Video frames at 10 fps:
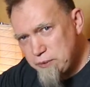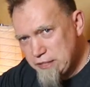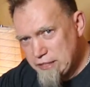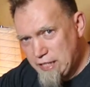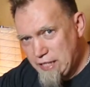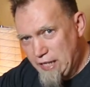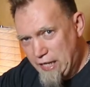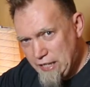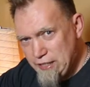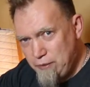which is kind of
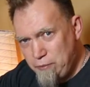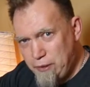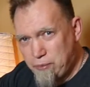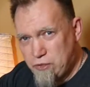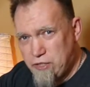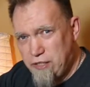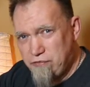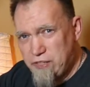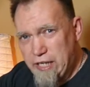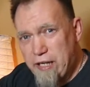handy when people are trying to
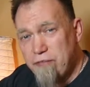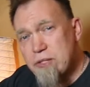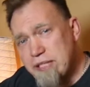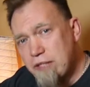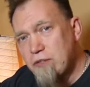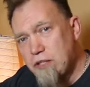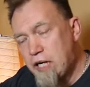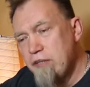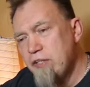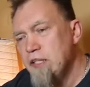find out if you're dead or
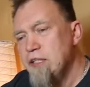alive,